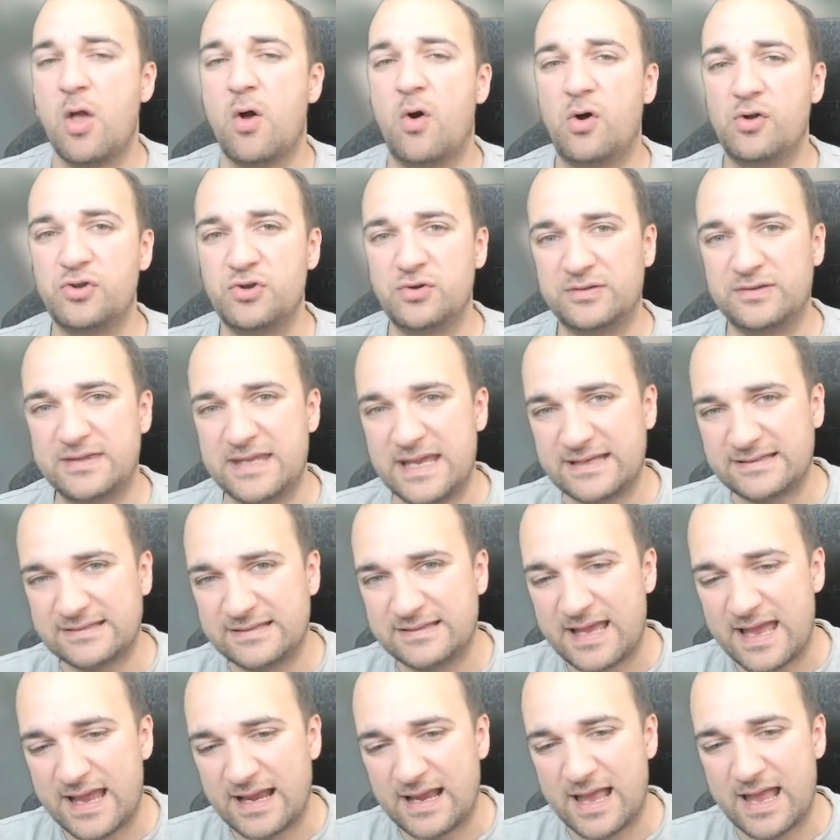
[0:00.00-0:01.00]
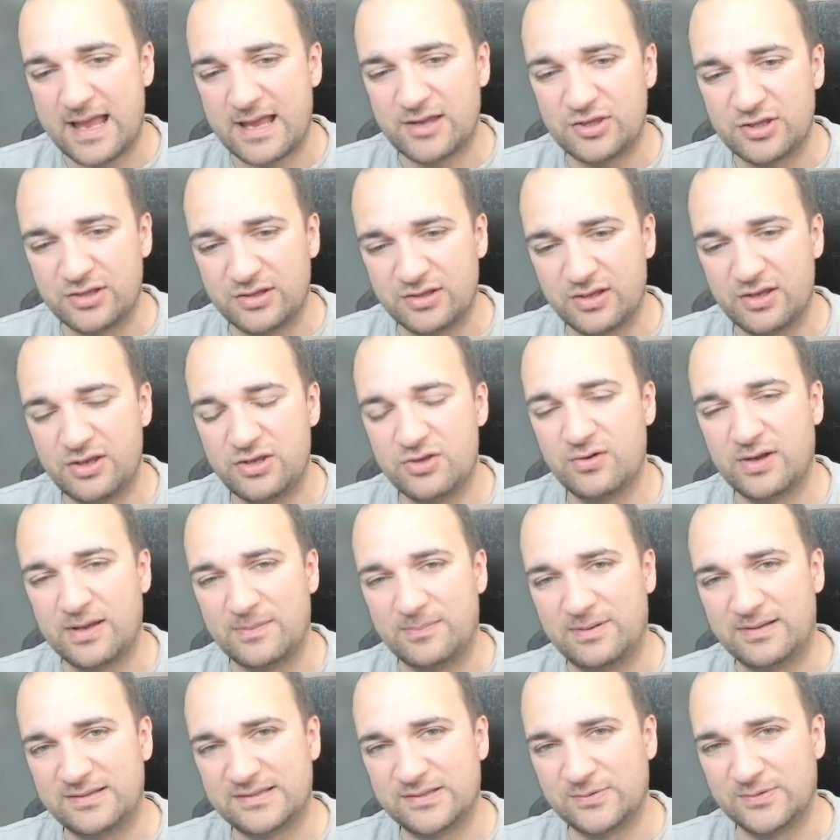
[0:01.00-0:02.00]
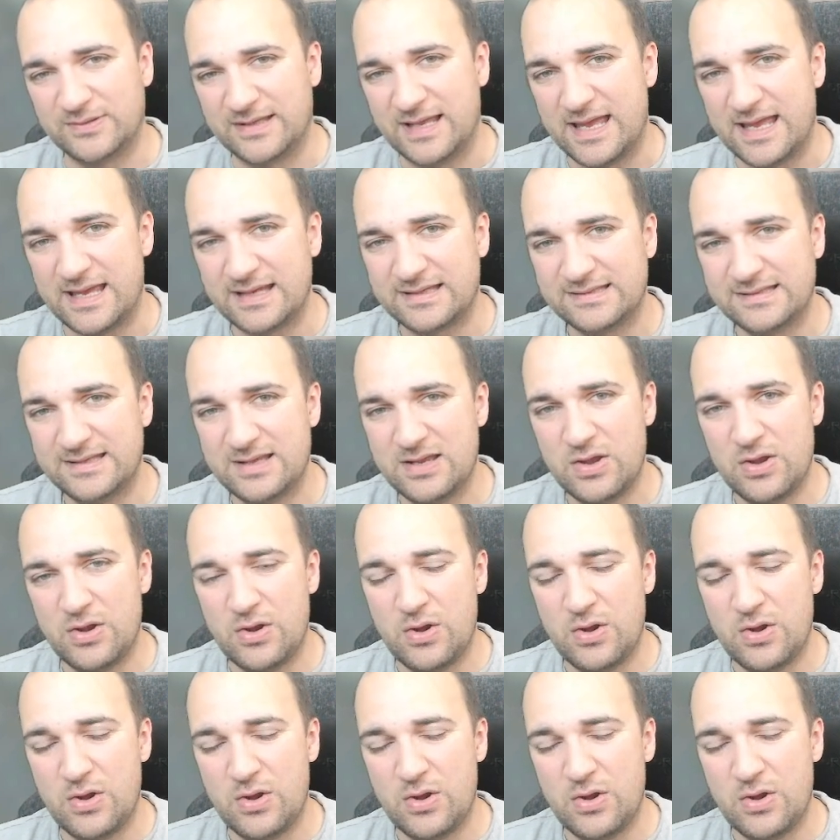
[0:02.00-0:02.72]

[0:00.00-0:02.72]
On your next attack action, you'll get +2 attacks.